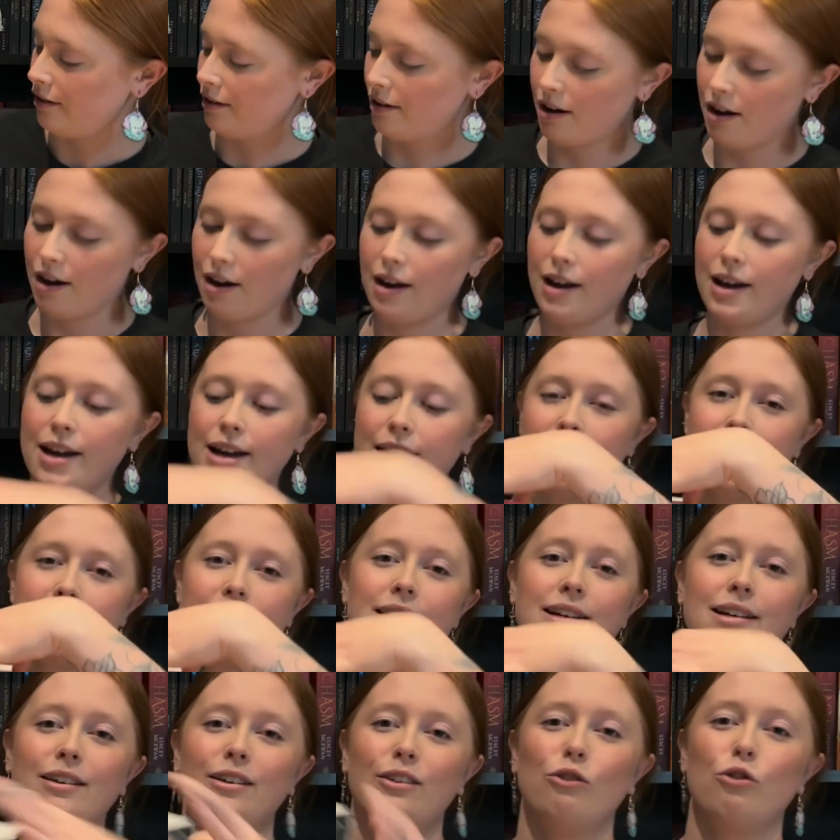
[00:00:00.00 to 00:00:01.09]
I
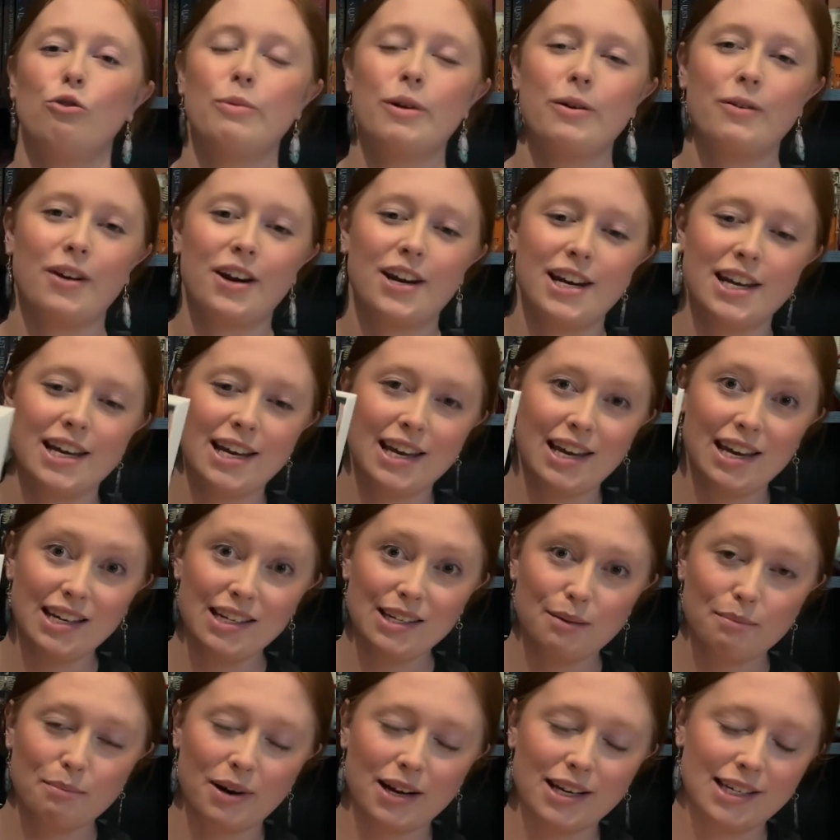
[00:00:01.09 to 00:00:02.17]
will be reading
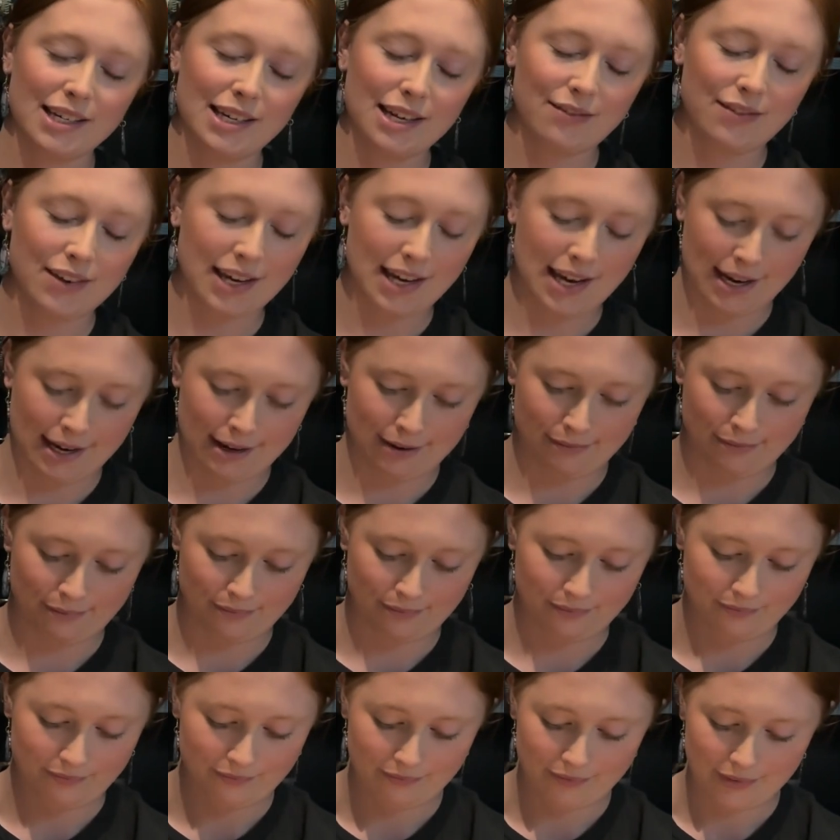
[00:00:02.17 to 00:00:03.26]
It by Stephen King.
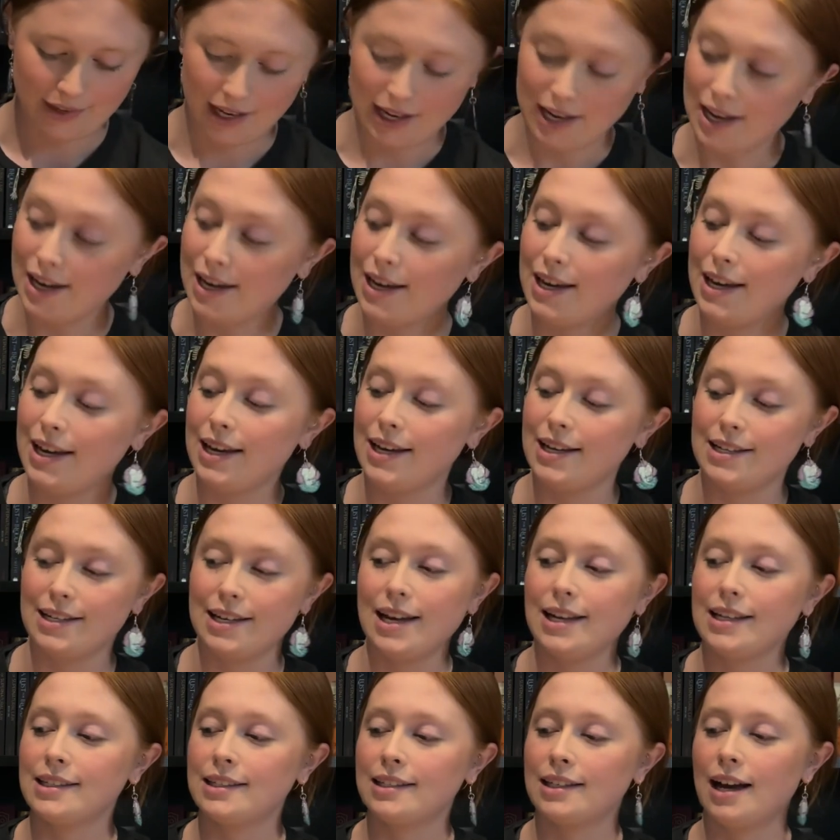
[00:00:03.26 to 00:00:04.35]

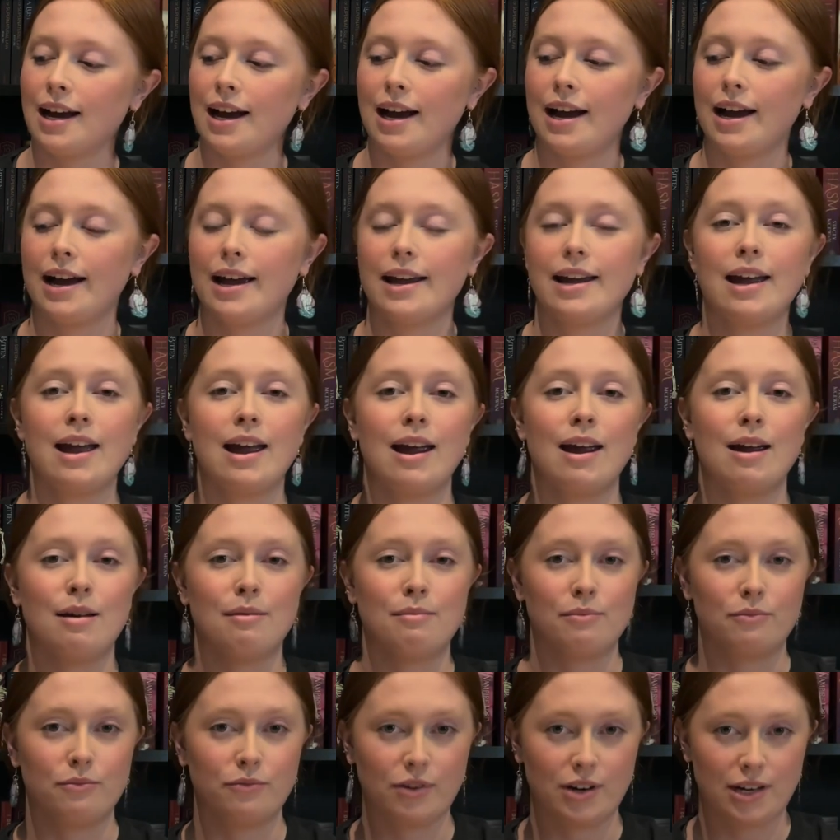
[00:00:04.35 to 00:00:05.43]
Yes, I
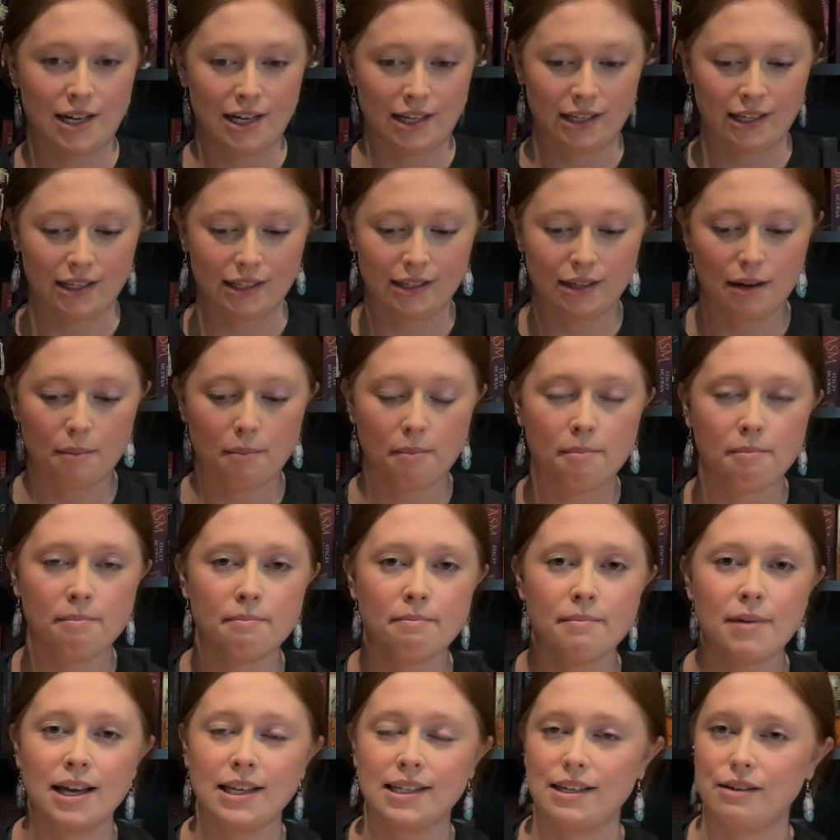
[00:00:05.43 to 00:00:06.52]
am reading this
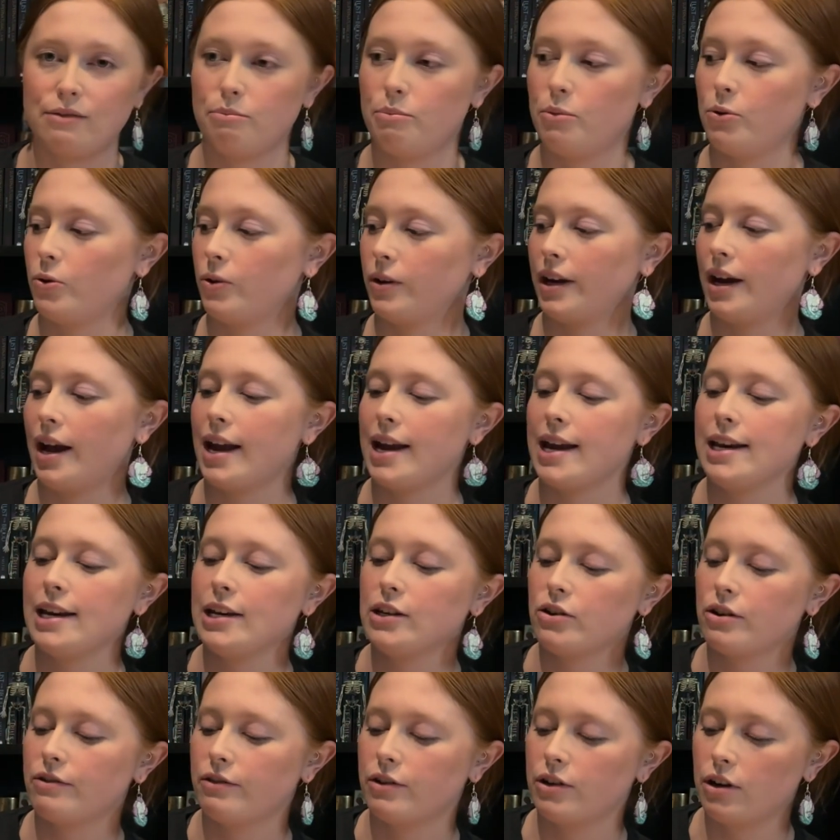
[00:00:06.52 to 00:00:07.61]
massive book. It is
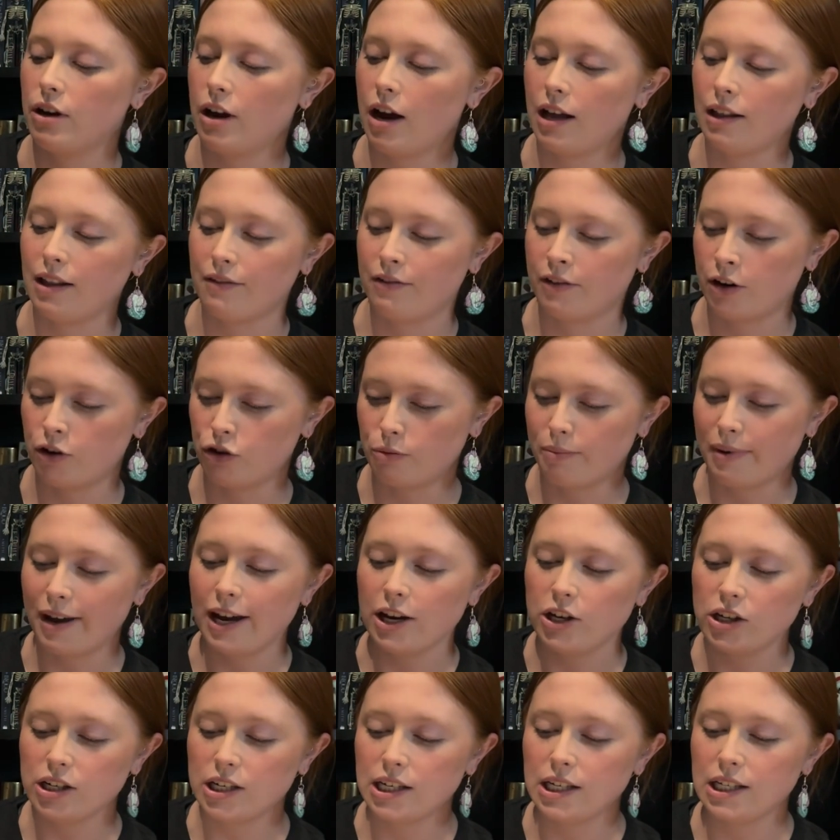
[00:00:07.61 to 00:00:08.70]
over 1100
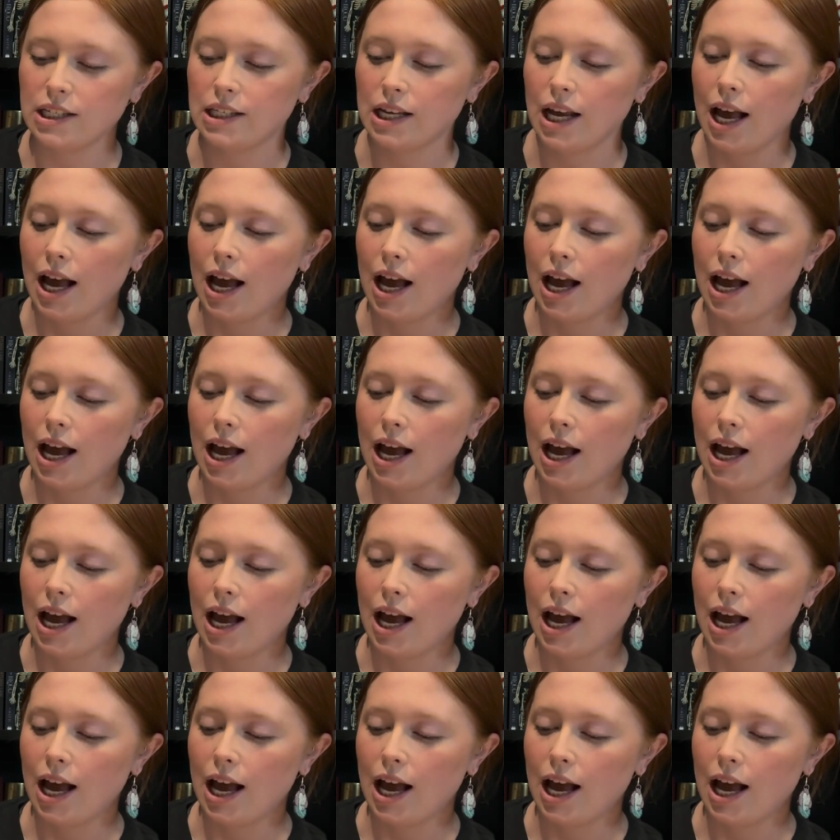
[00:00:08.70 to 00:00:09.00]
pages.